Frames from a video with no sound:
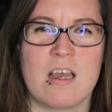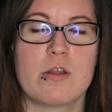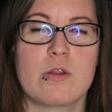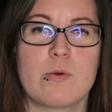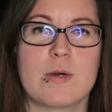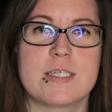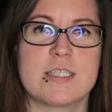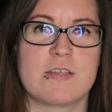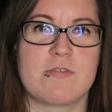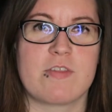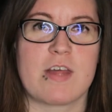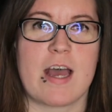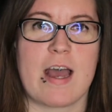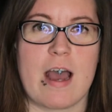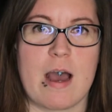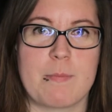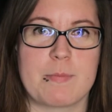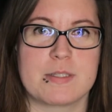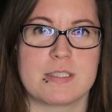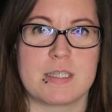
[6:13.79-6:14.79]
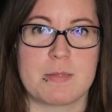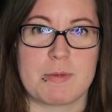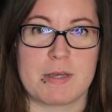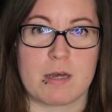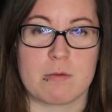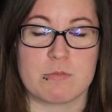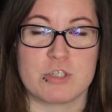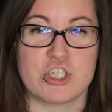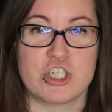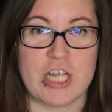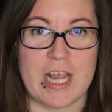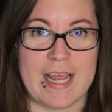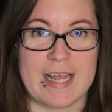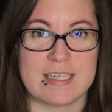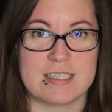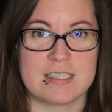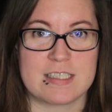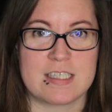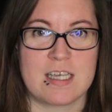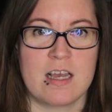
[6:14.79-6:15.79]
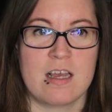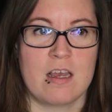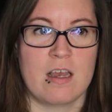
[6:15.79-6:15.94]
Otherwise, if that happens, they become shades.